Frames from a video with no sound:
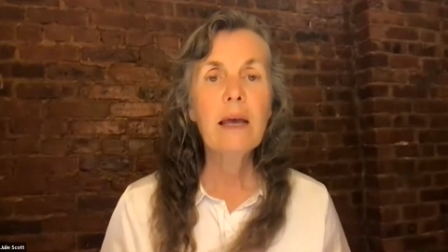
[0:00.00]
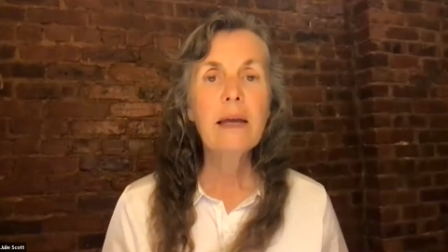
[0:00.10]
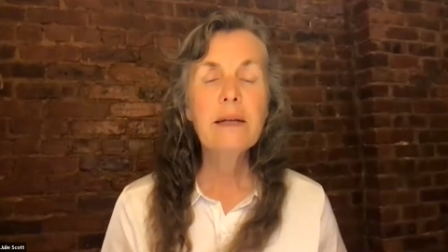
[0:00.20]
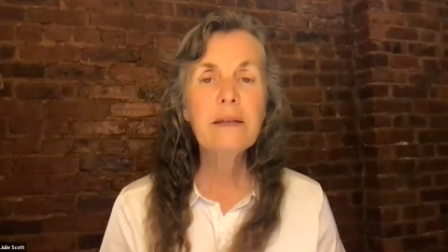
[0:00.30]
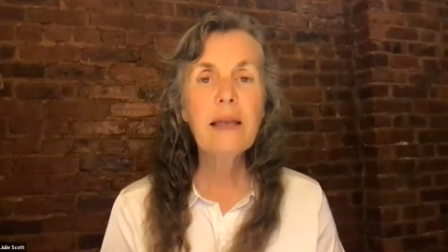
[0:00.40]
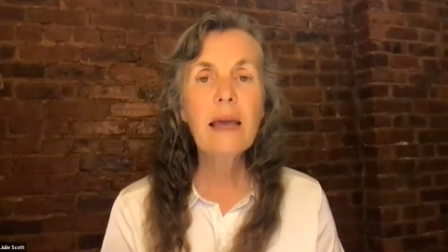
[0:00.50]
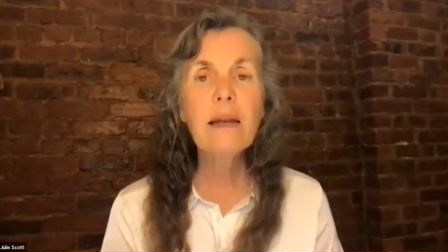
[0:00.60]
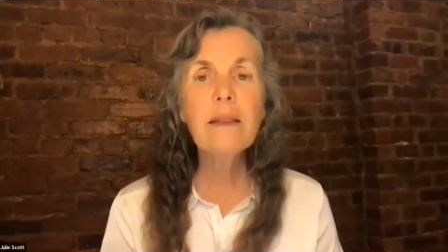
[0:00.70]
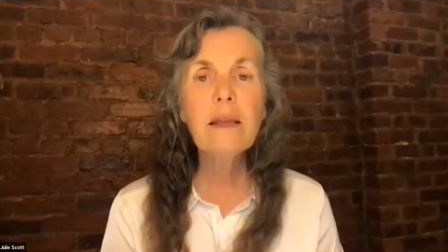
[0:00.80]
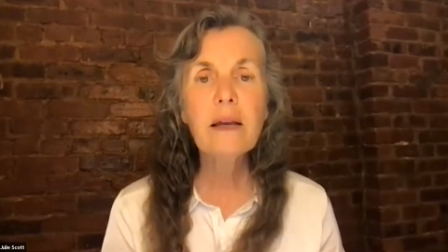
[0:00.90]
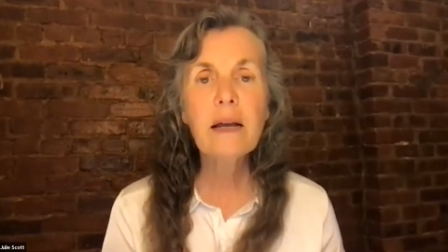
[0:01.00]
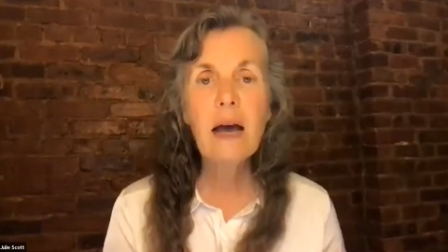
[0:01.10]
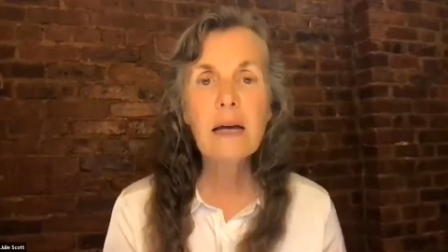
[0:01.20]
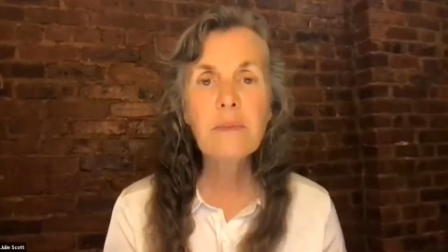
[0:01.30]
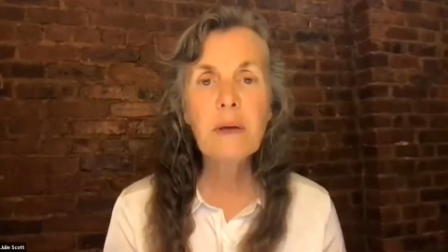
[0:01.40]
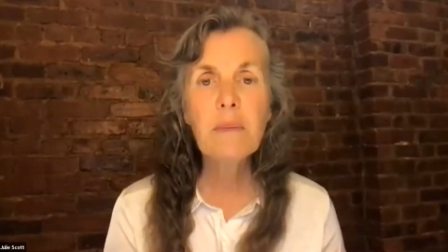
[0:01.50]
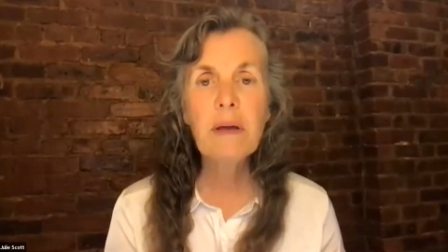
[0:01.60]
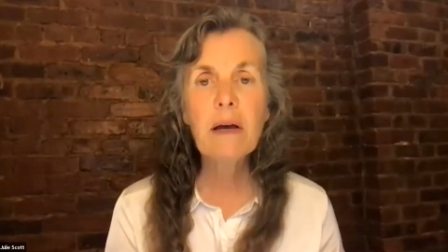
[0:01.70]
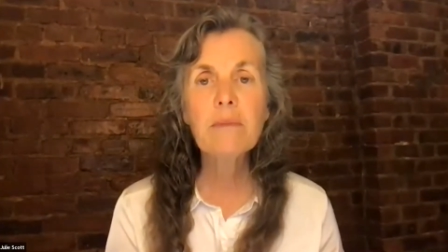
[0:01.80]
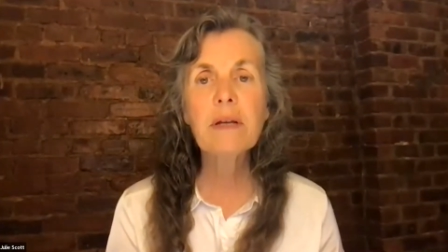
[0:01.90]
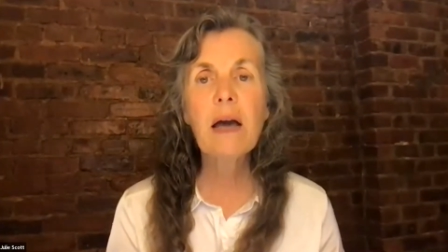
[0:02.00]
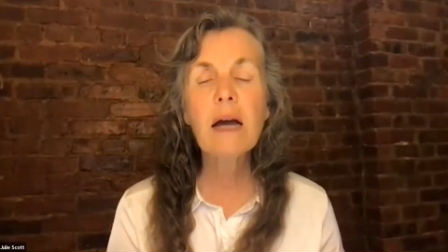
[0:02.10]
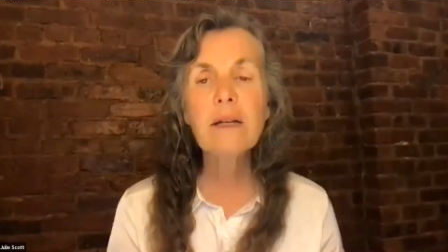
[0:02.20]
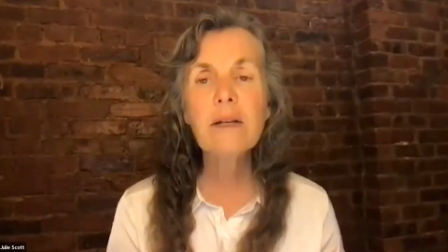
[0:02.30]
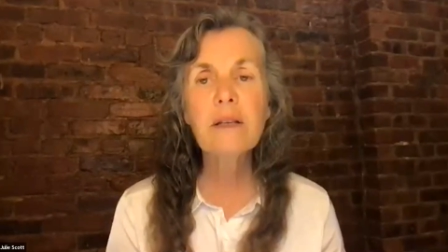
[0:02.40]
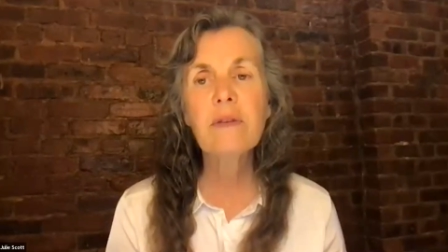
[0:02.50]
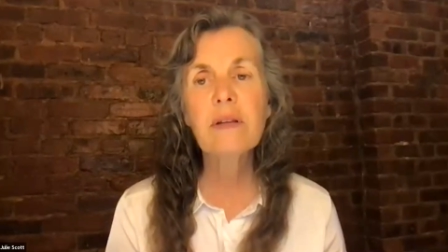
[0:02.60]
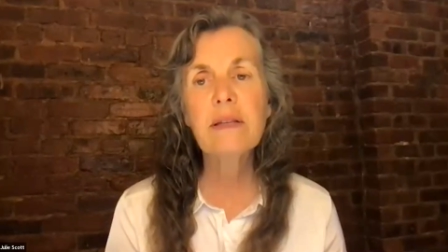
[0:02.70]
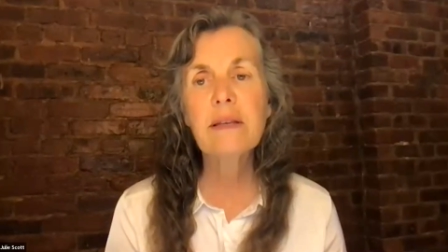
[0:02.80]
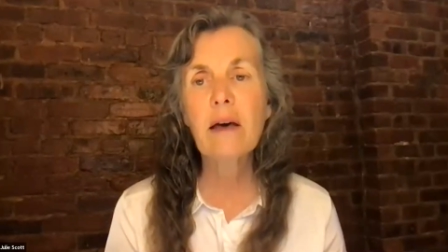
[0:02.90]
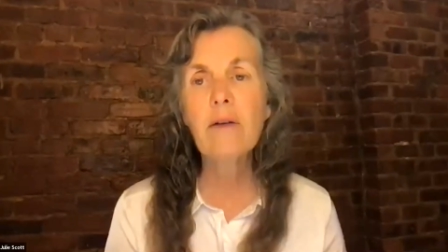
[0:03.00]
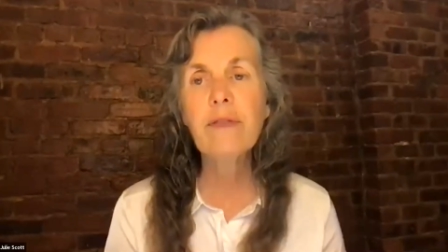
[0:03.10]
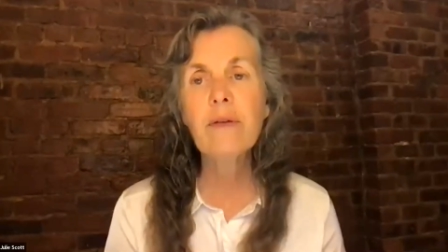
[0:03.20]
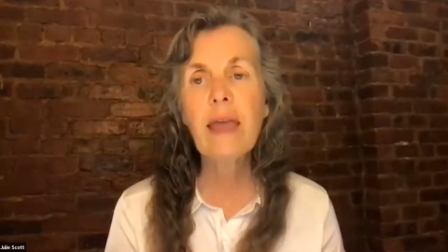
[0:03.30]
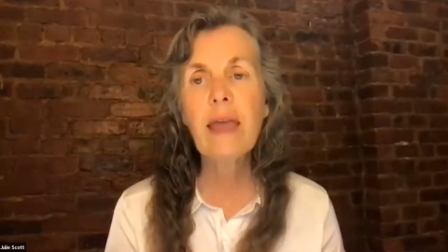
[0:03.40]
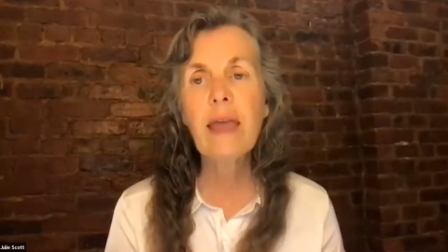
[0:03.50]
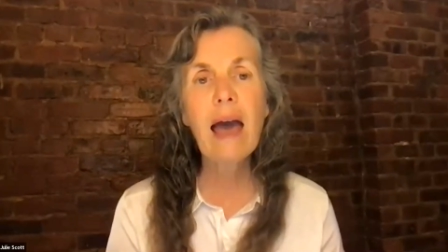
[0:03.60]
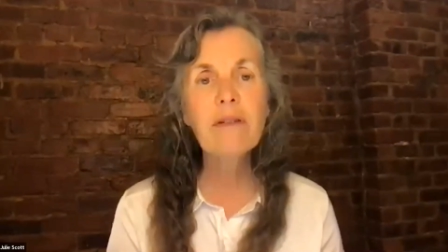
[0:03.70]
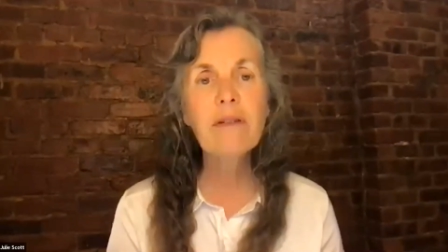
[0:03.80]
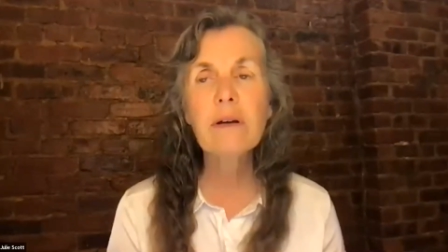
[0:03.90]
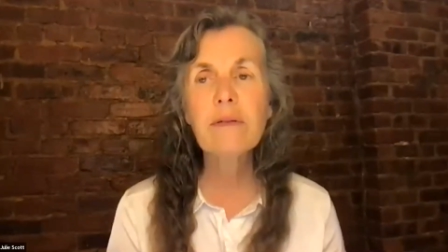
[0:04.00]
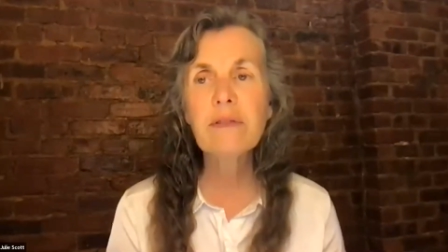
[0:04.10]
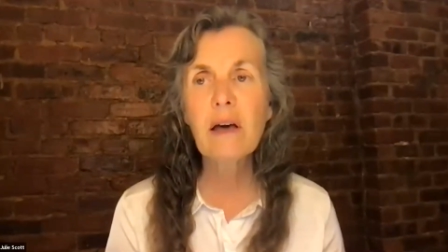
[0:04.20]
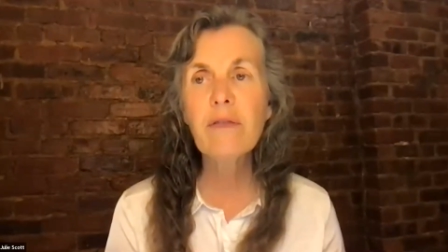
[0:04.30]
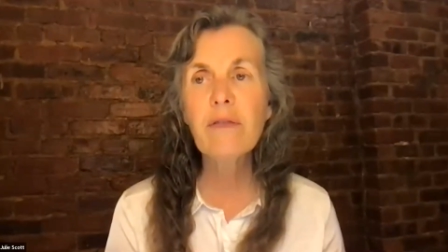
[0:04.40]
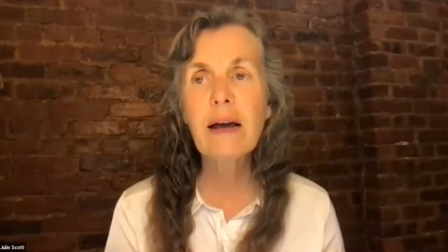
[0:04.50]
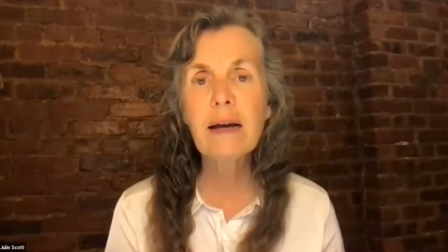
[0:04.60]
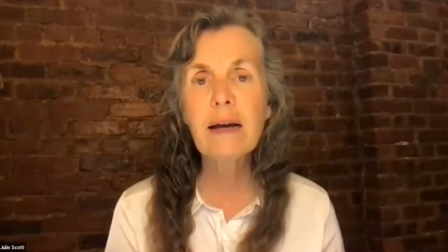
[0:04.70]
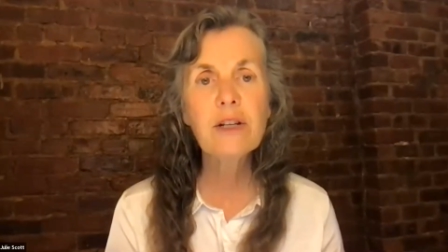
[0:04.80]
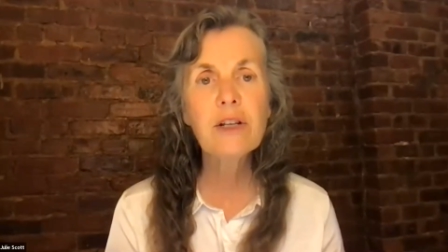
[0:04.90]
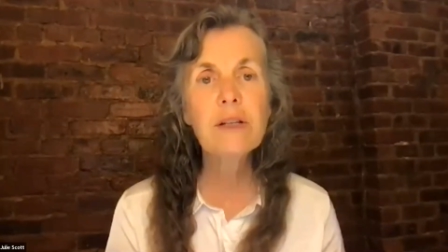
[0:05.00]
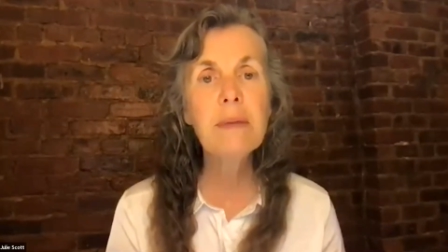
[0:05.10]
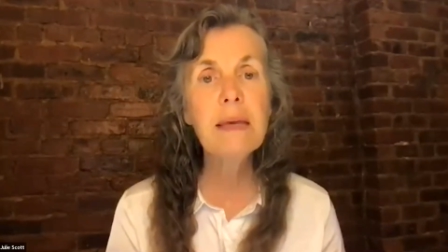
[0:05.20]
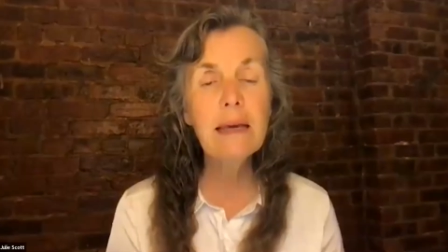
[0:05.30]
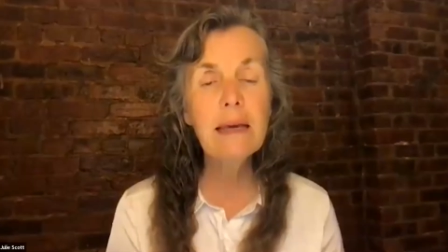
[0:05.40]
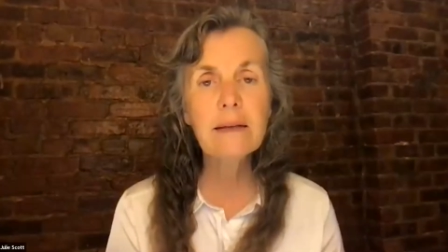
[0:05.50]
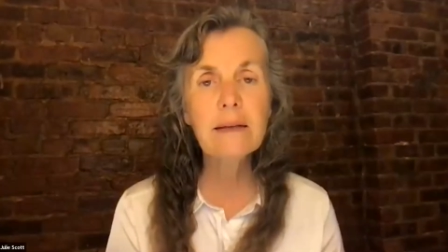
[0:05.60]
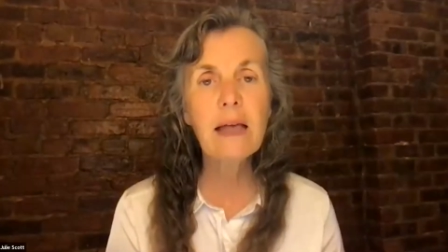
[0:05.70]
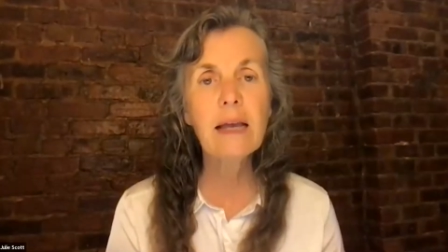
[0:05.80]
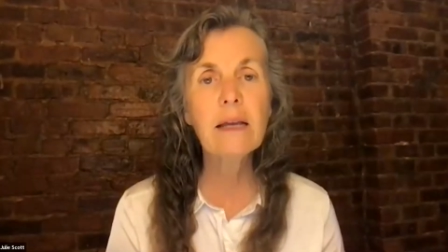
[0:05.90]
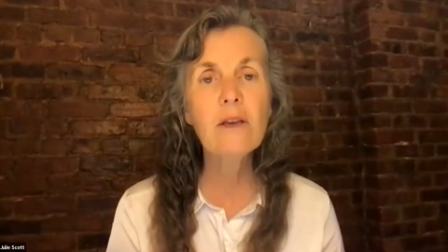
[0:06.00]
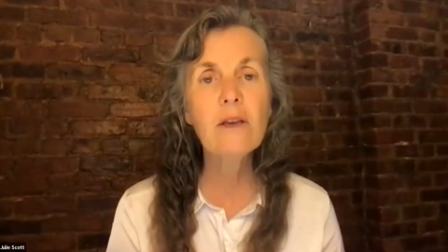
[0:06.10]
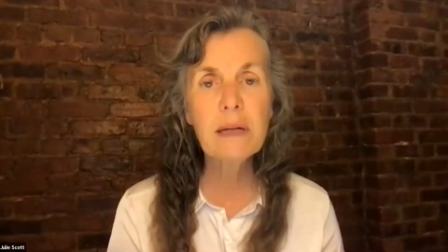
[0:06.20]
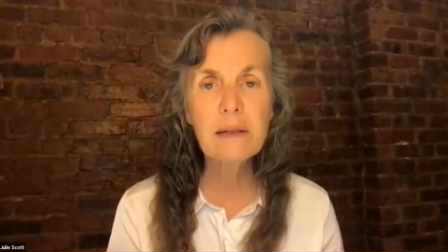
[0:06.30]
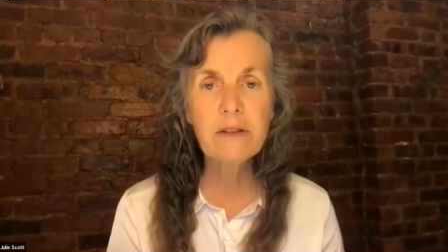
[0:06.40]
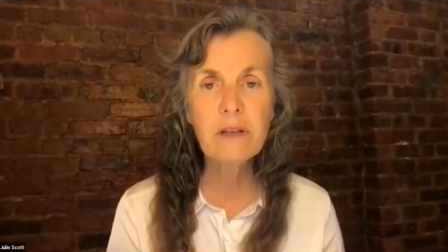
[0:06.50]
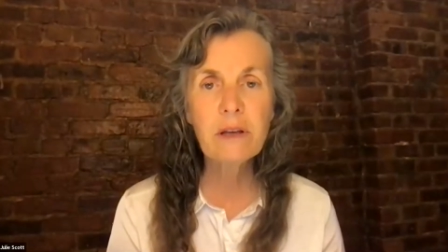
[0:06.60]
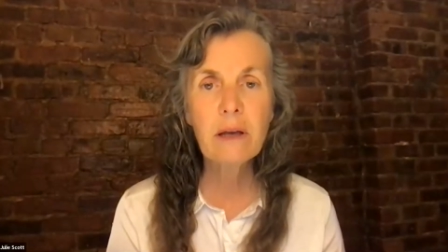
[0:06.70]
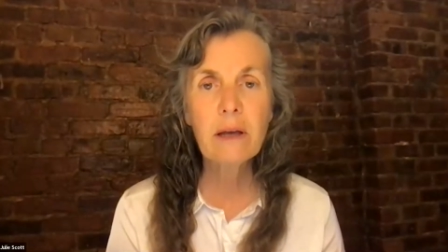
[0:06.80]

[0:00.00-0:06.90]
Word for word: it is stated that the cosmic becomes conscious of itself through the avenue of self conscious beings like humans.